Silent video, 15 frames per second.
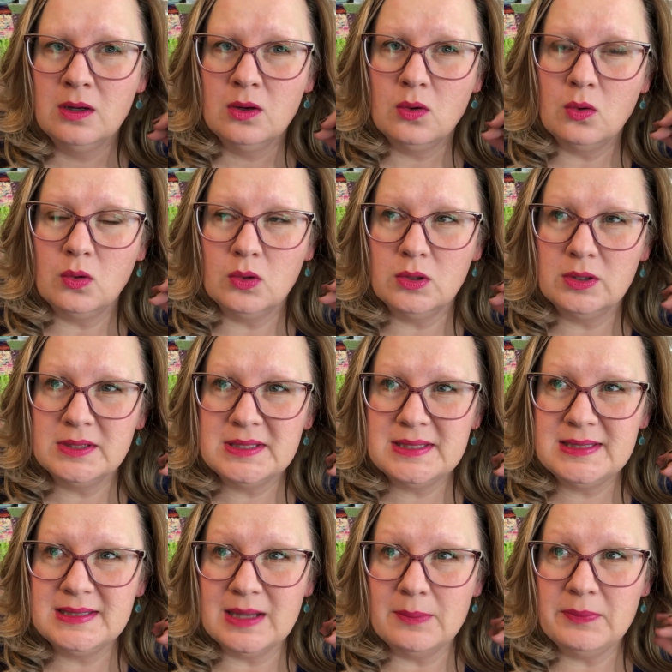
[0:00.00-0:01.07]
or
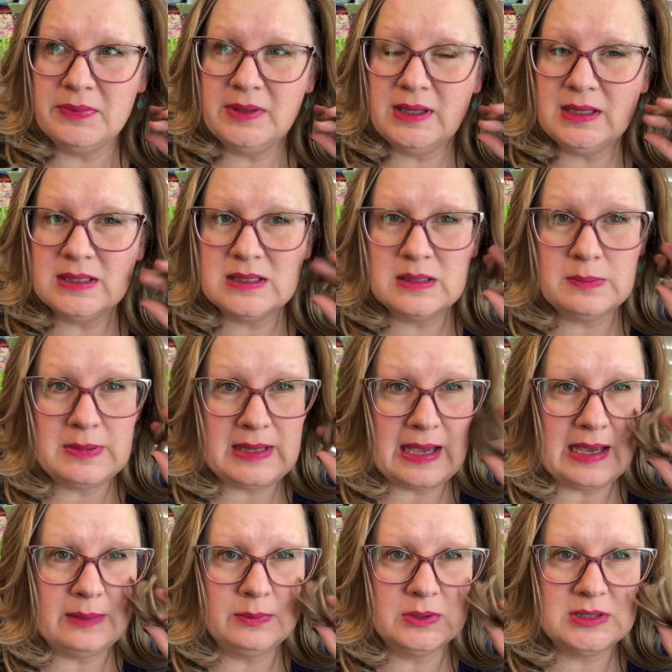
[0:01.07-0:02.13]
something to be
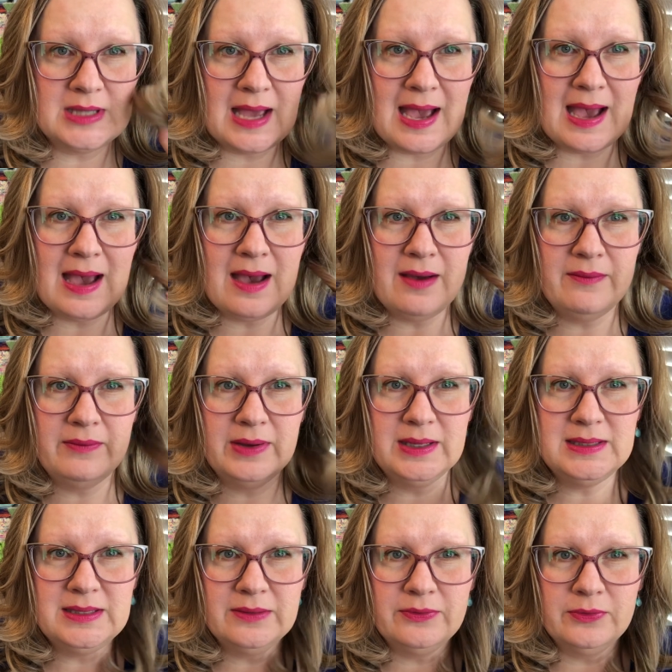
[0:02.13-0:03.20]
able to have a
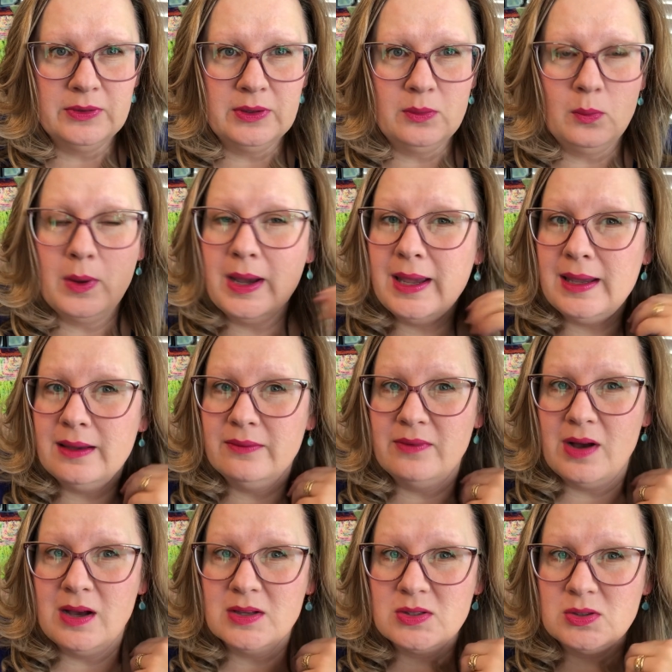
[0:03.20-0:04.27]
different way of
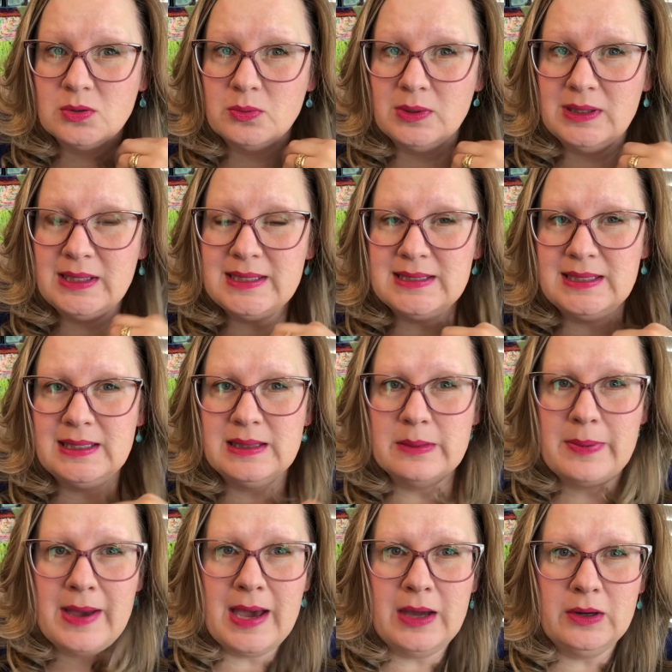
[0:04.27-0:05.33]
also releasing the
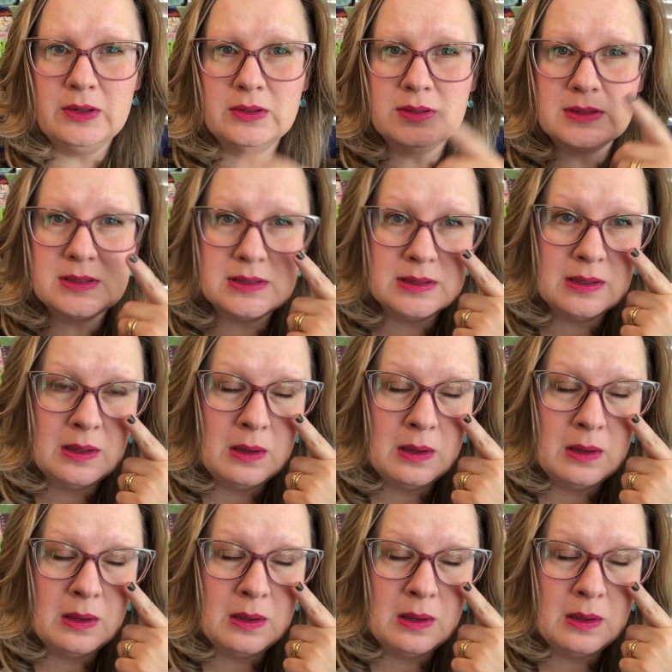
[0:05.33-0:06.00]
patterns.